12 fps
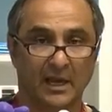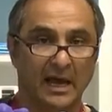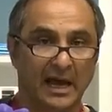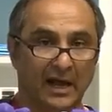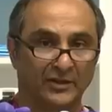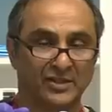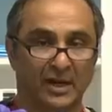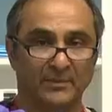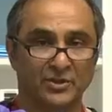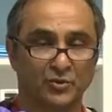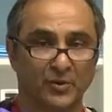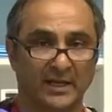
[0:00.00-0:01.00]
I'll
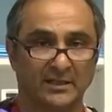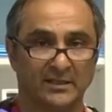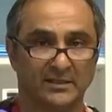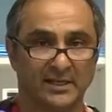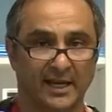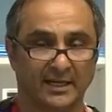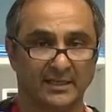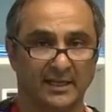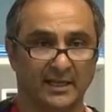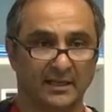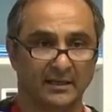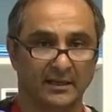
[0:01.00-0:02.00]
demonstrate the
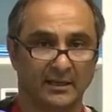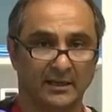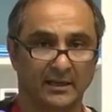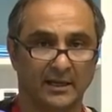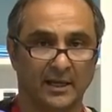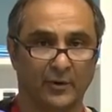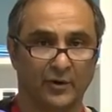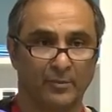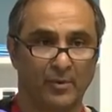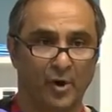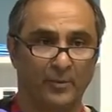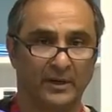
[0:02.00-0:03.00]
technique here in a
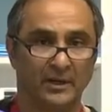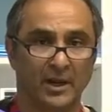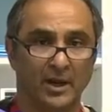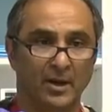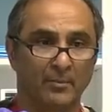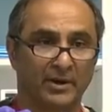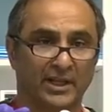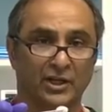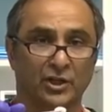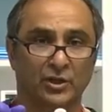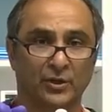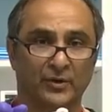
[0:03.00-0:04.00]
moment, but
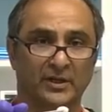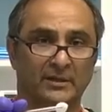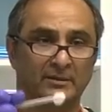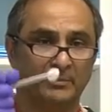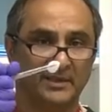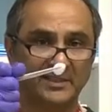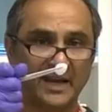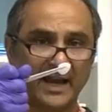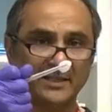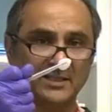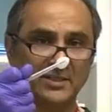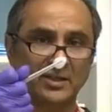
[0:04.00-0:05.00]
included
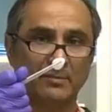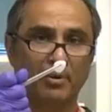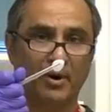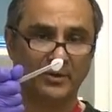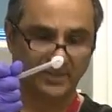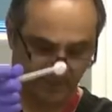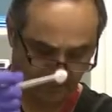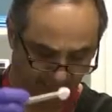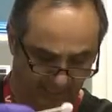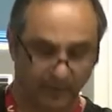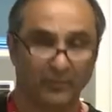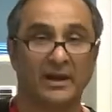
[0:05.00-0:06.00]
besides these components in the
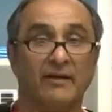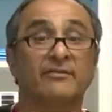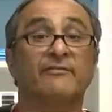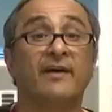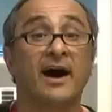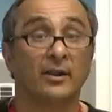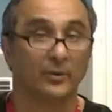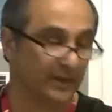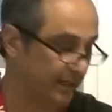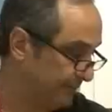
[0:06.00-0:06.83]
kit we have the following: